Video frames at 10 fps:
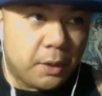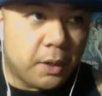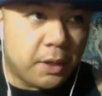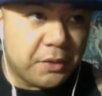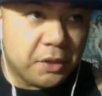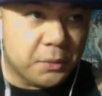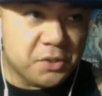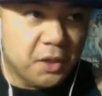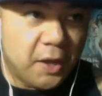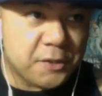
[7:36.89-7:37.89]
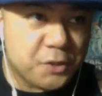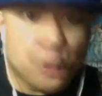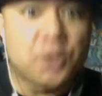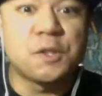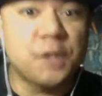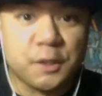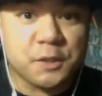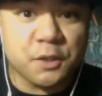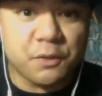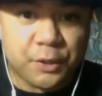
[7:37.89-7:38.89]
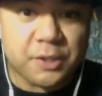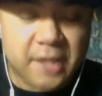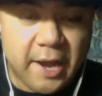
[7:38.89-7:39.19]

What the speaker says: I think it was the last 30 seconds of the first